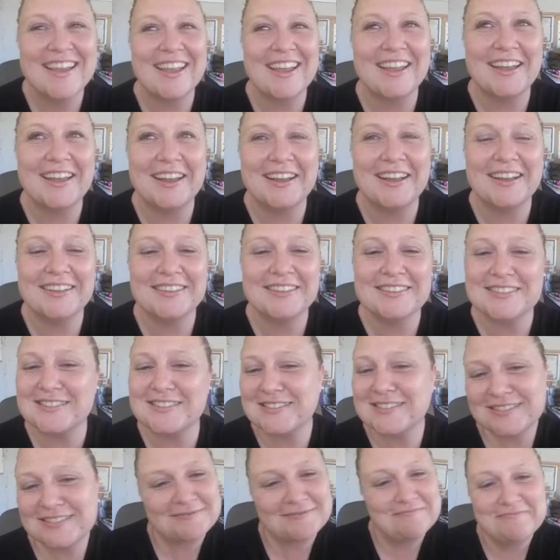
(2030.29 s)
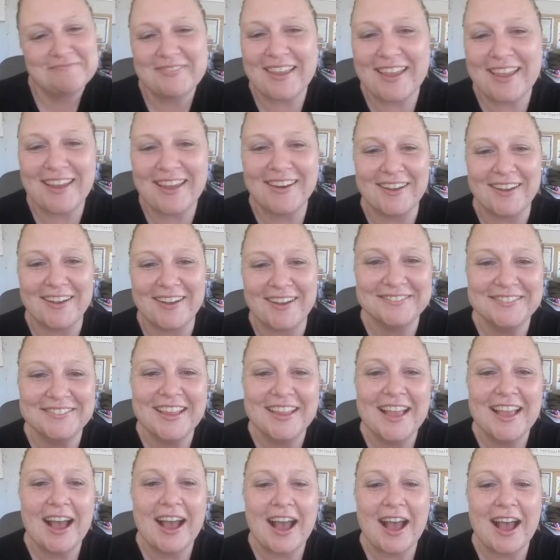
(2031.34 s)
It's,
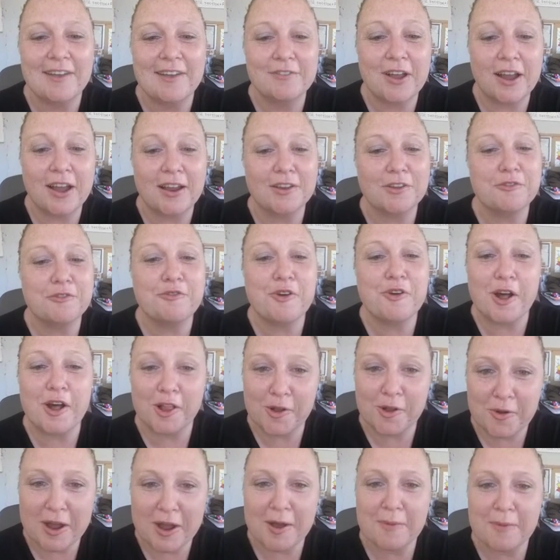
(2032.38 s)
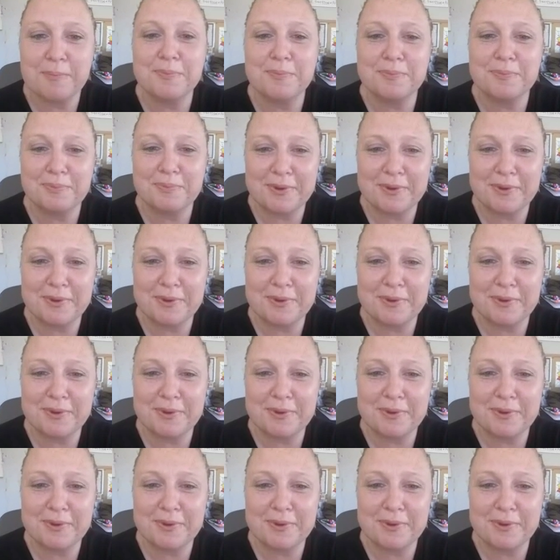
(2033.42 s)
I've got a follow-up